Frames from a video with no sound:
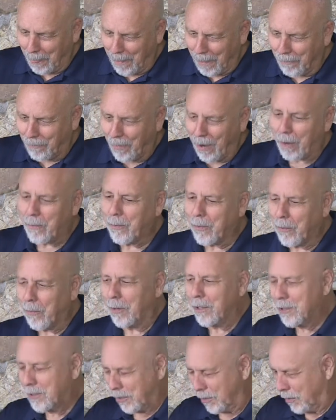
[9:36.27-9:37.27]
if I were
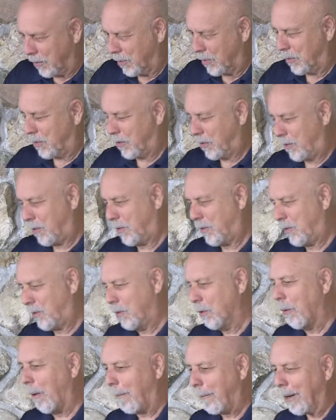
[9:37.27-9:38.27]
going to
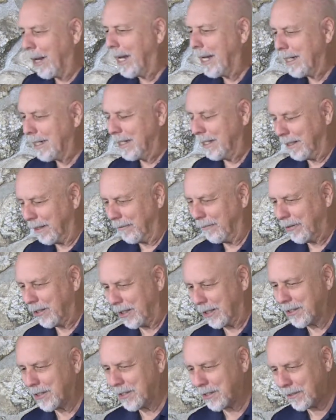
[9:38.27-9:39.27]
do a painting of
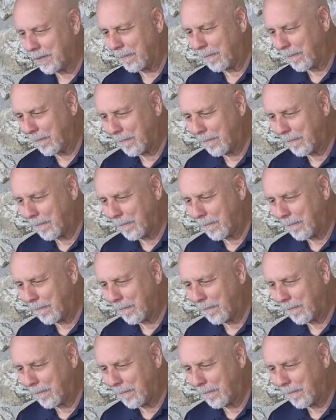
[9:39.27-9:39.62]
this,